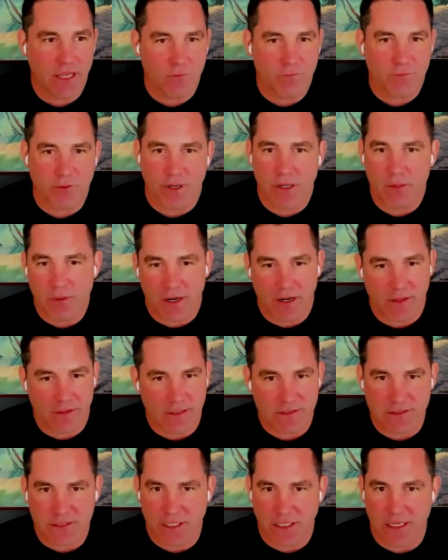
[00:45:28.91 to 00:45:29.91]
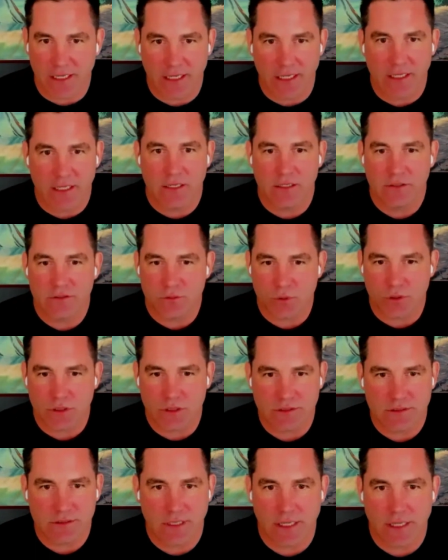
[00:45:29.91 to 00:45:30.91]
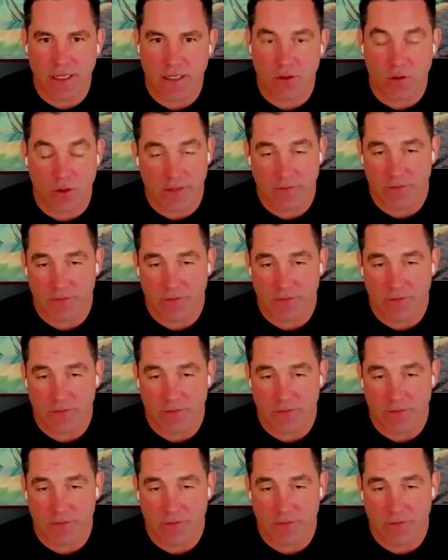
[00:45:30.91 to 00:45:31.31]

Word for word: you know, for anybody that's getting into real estate,